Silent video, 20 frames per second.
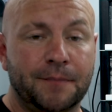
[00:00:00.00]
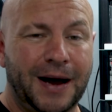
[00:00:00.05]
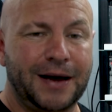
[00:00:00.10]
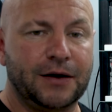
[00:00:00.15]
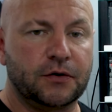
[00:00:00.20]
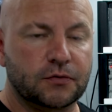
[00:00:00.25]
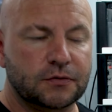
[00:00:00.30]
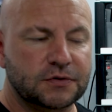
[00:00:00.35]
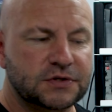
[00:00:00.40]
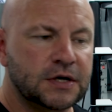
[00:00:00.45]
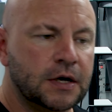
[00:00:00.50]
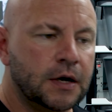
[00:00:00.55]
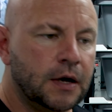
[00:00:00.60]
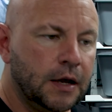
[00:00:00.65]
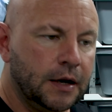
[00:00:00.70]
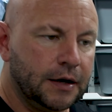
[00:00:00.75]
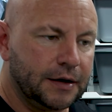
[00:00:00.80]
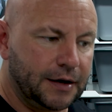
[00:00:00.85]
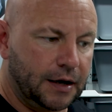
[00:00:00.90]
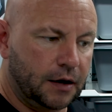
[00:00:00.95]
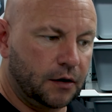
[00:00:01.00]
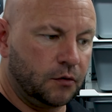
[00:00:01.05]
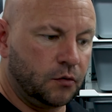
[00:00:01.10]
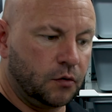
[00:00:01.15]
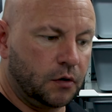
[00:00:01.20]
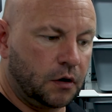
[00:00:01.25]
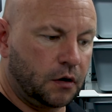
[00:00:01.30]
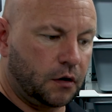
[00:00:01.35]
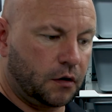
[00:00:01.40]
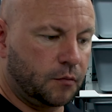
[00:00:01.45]
males.
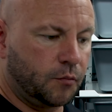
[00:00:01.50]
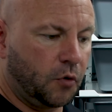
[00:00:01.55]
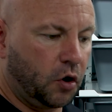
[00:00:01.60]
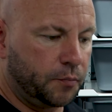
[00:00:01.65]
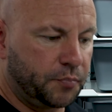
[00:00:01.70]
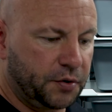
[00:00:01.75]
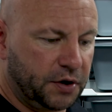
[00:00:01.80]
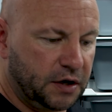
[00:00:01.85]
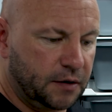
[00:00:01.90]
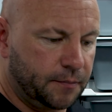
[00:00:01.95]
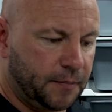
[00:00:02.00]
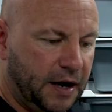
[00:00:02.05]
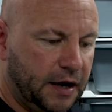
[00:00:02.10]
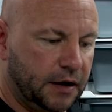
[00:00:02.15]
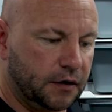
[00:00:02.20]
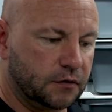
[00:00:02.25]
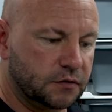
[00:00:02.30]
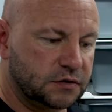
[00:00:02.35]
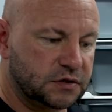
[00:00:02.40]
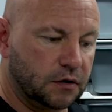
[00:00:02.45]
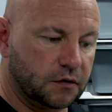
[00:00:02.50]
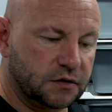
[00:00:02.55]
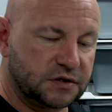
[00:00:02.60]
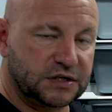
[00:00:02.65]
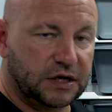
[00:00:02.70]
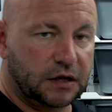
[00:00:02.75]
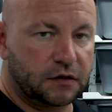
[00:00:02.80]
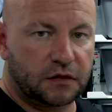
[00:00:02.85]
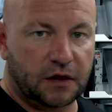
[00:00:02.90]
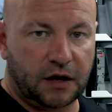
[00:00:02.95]
Now, a lot of my breeder males, like
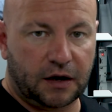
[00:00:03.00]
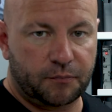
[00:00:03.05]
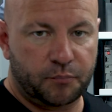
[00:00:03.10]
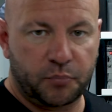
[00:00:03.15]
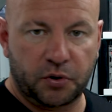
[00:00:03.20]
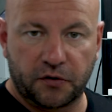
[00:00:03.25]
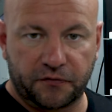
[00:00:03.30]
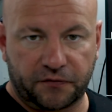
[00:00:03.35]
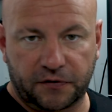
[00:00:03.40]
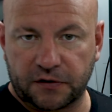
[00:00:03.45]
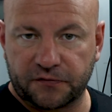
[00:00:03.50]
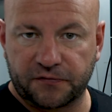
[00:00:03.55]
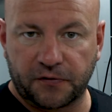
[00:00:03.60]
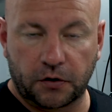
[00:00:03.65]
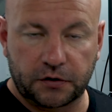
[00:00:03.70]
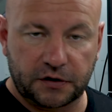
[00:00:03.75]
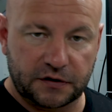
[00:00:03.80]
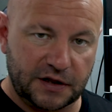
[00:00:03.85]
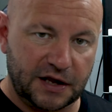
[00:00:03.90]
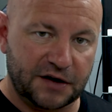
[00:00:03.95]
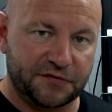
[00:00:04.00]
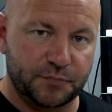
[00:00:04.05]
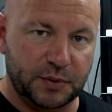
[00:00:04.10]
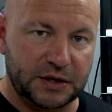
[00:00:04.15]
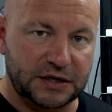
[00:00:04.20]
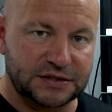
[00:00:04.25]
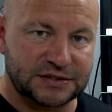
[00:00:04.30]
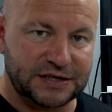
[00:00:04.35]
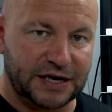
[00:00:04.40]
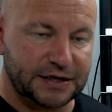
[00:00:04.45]
I said, they're perfectly fine in the
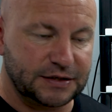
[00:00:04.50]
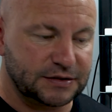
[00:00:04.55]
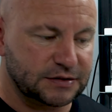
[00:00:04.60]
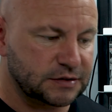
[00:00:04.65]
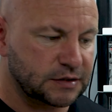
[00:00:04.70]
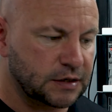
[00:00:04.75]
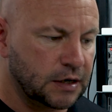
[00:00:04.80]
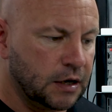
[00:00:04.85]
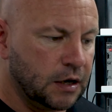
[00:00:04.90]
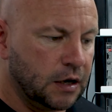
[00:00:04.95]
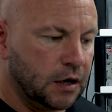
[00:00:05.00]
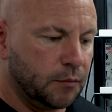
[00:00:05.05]
FB10s,